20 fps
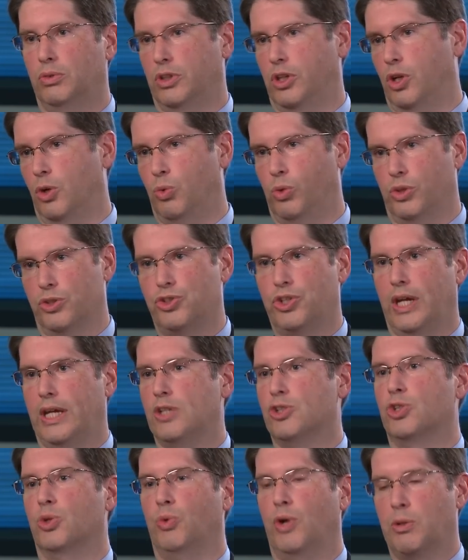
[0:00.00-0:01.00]
You know, will it
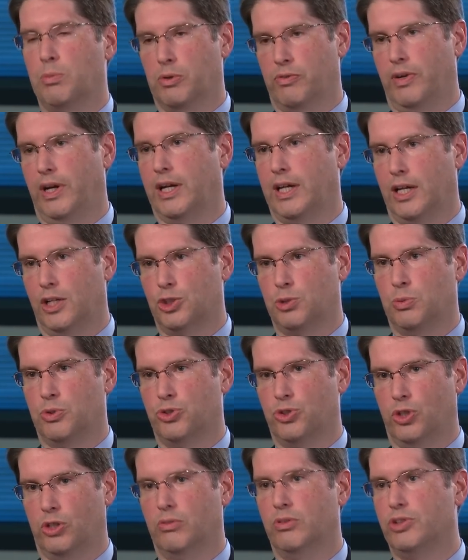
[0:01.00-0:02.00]
change the way you provide
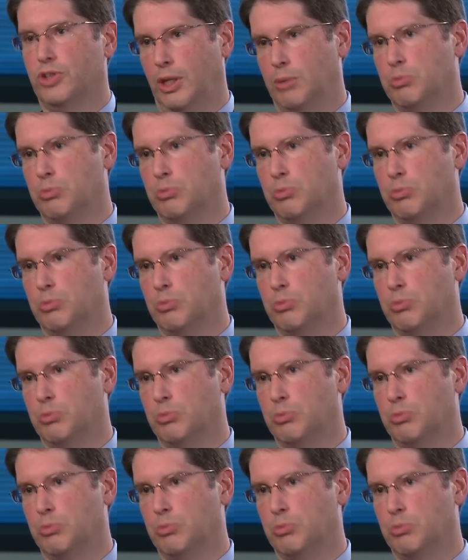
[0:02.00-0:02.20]
customer service?